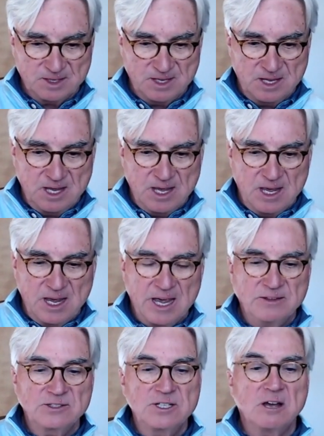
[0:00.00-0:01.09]
and
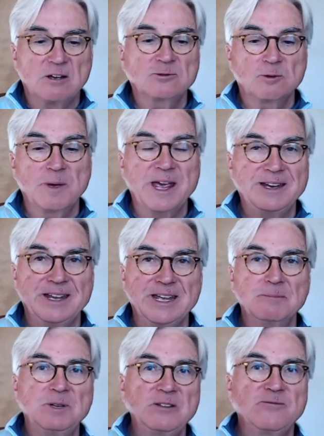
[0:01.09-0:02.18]
the shelves remained
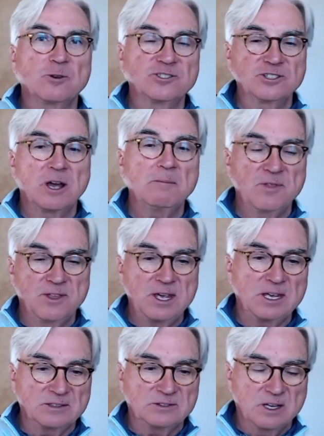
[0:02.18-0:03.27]
empty for some
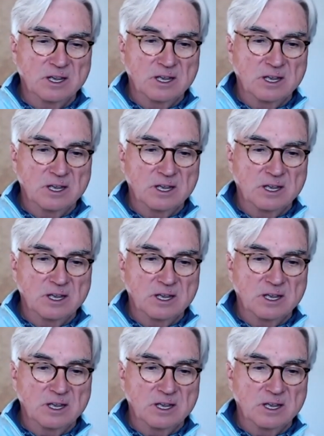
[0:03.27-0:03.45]
things